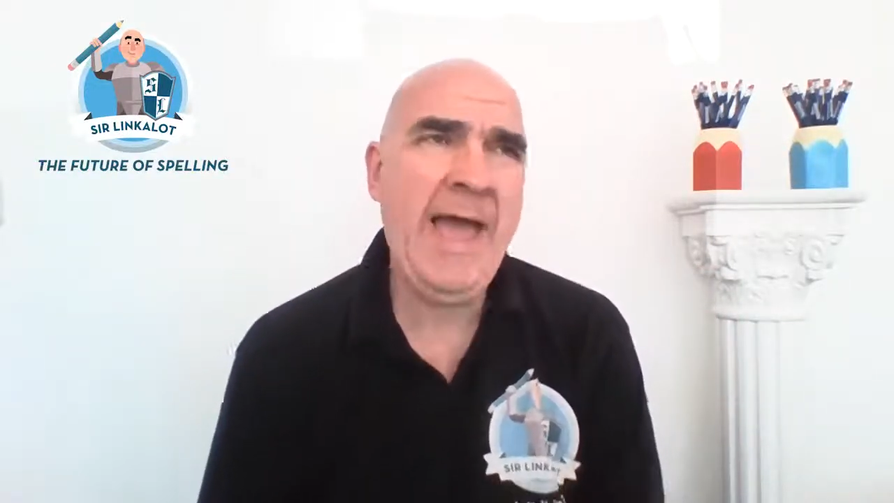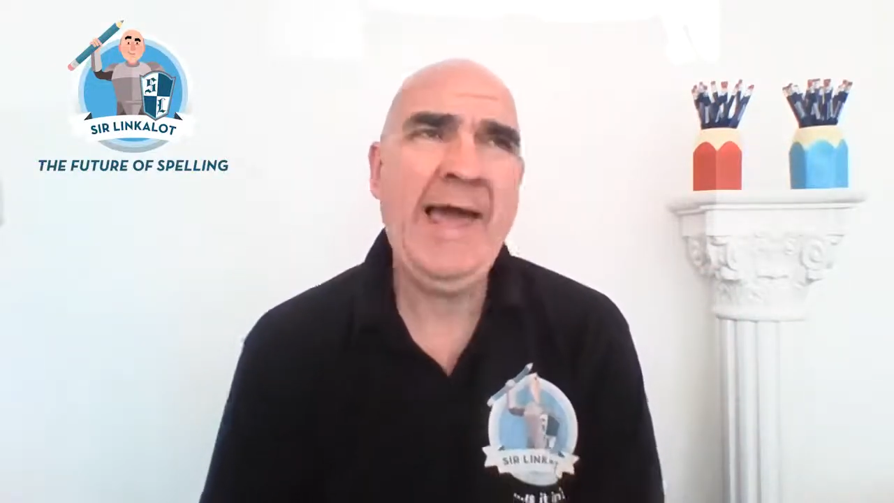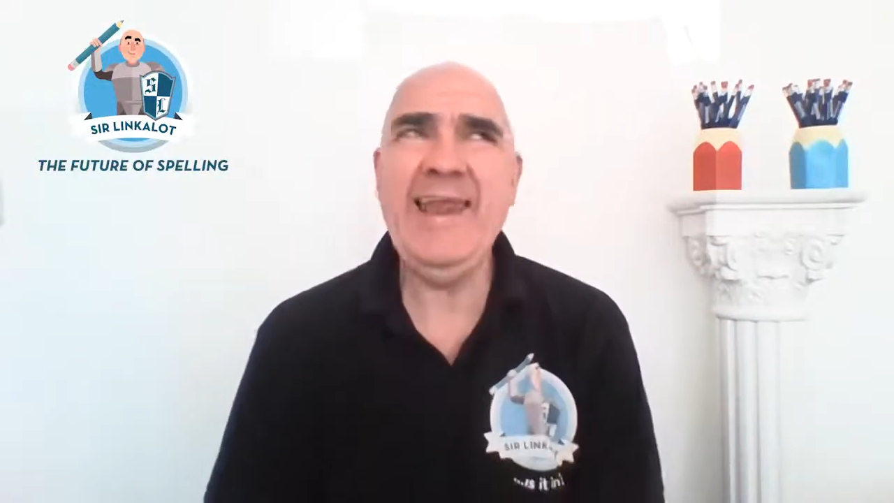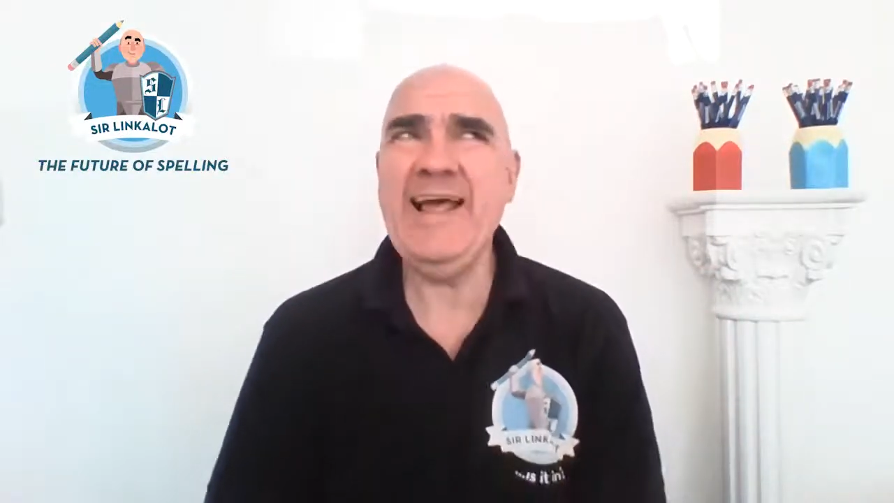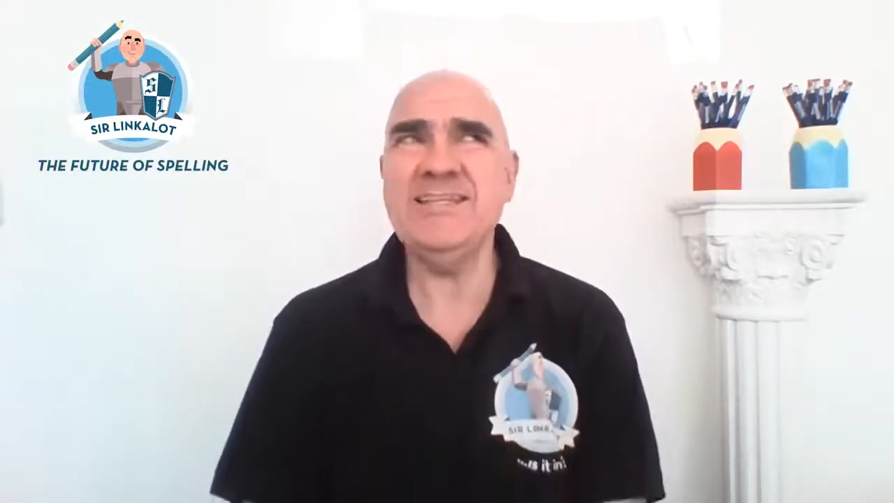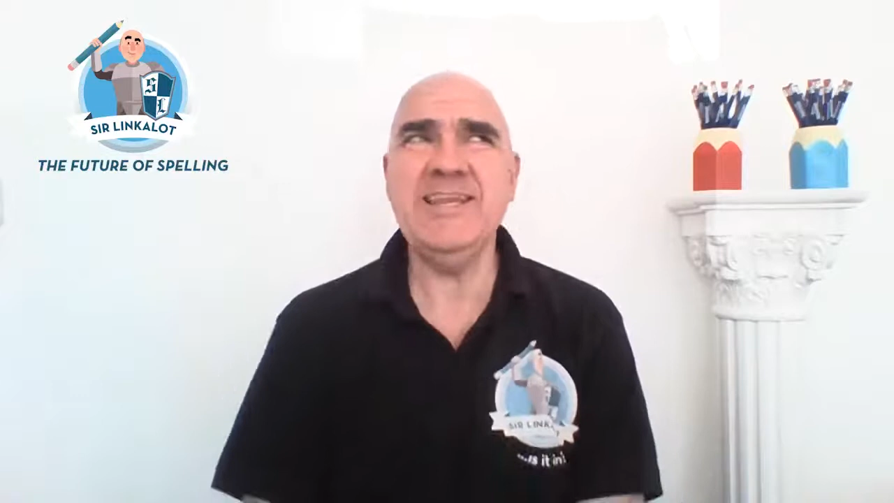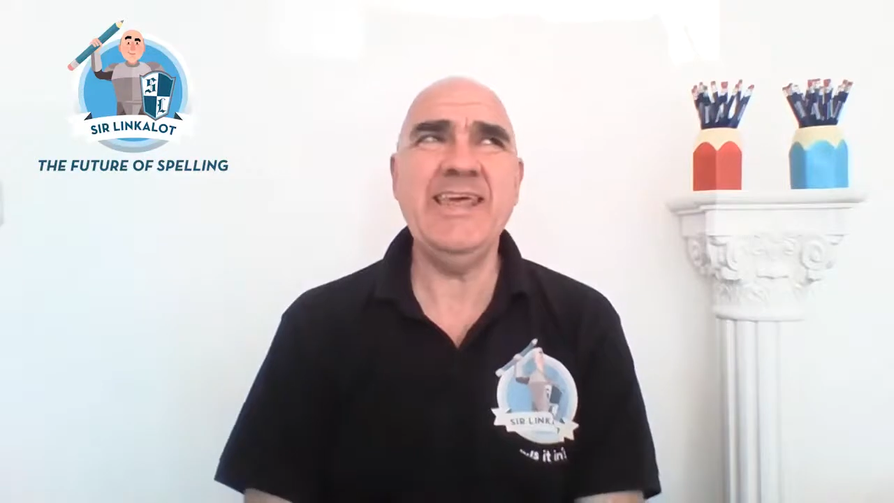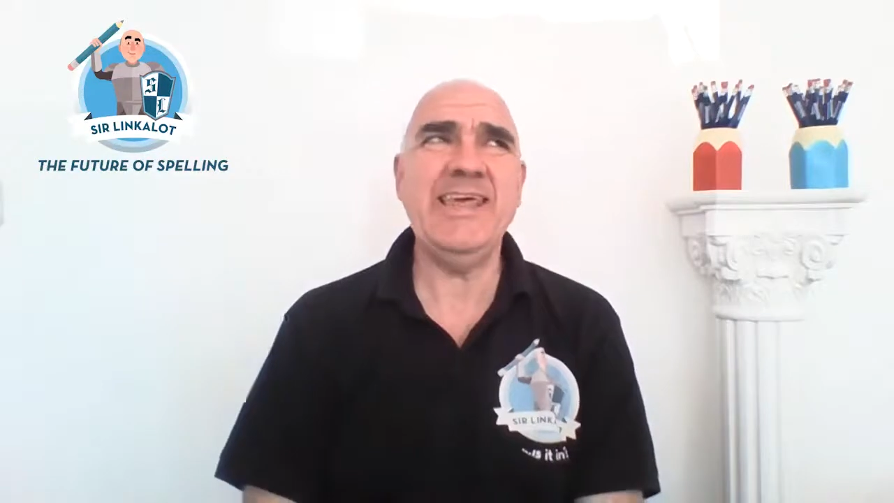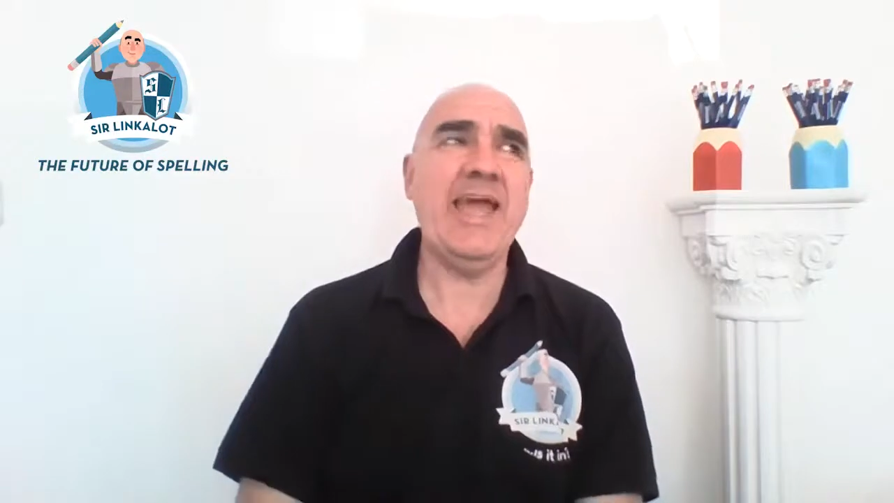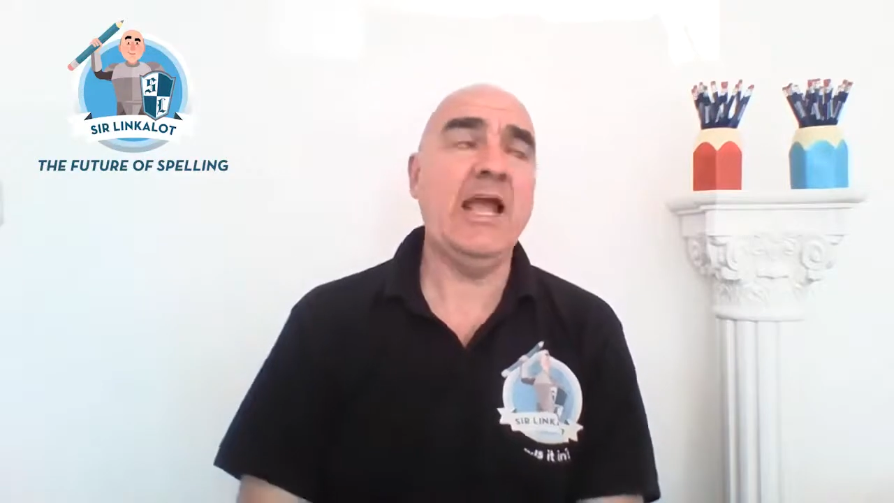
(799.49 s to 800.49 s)
Letter
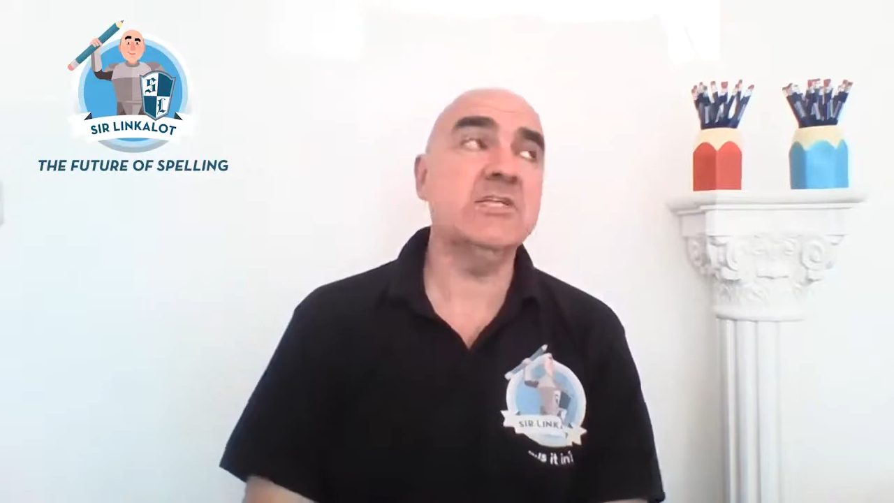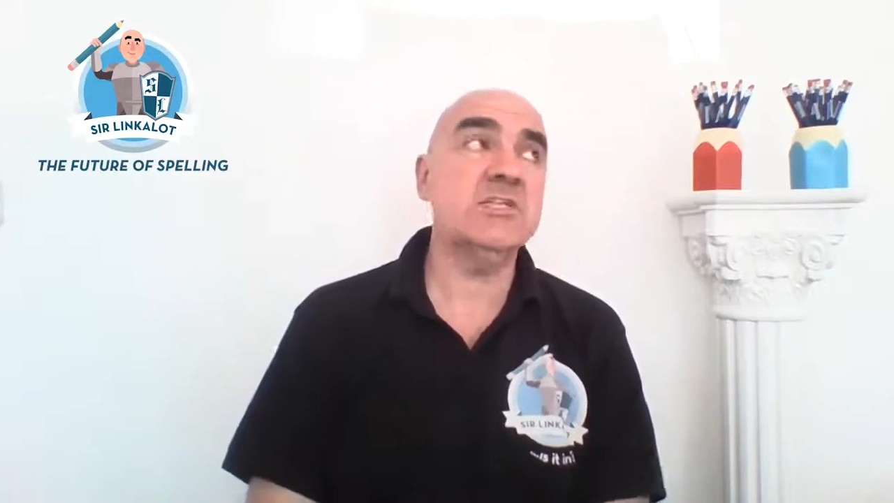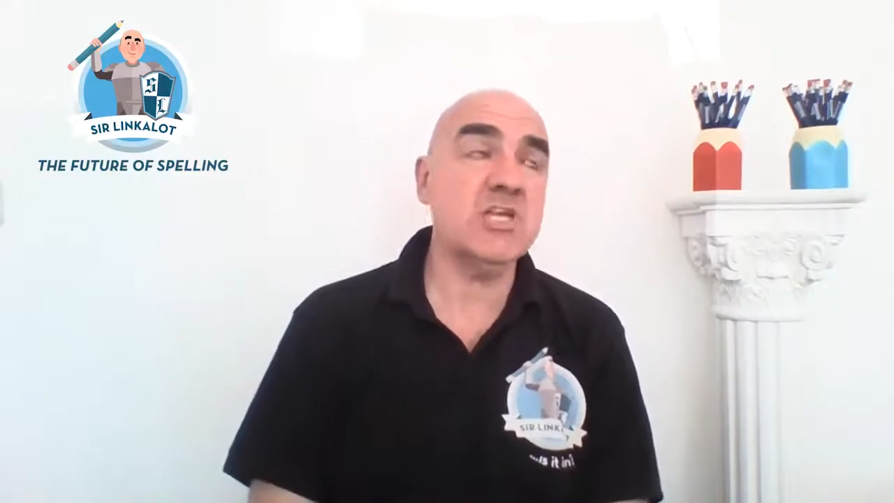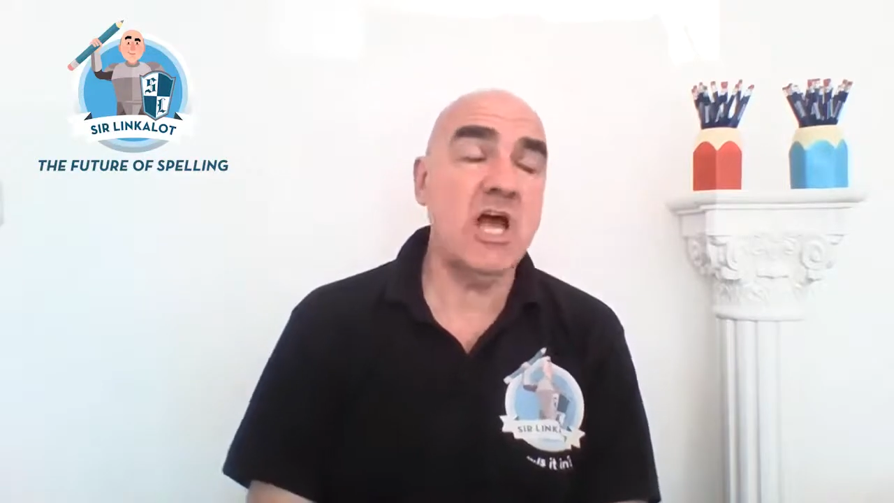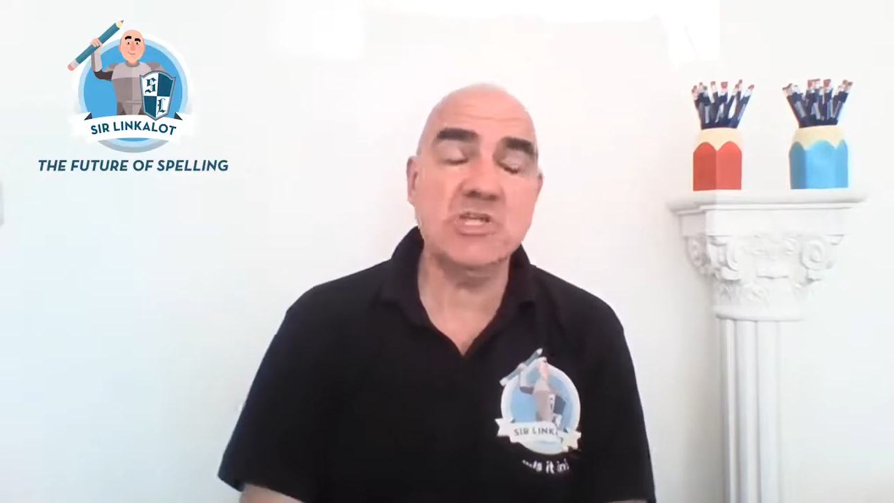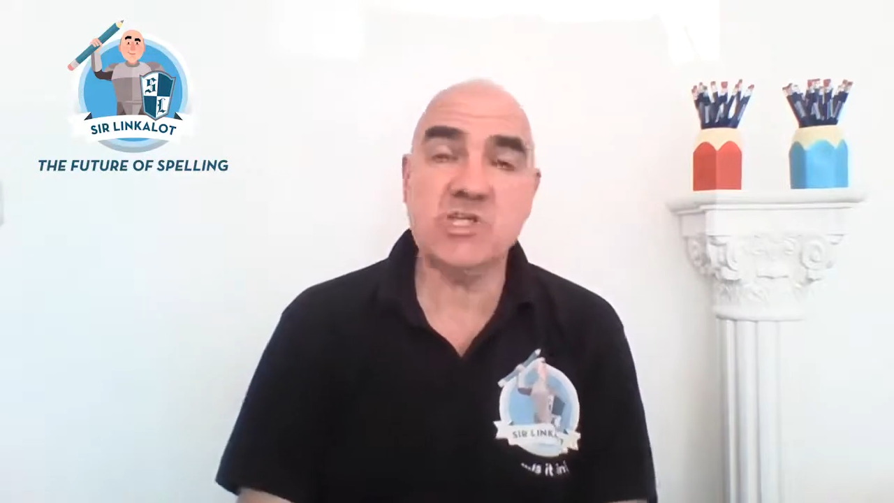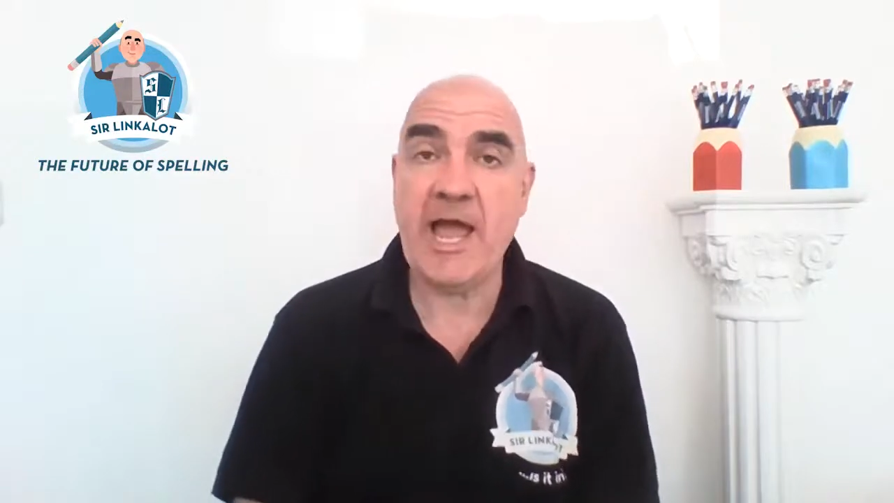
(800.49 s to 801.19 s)
linking. Such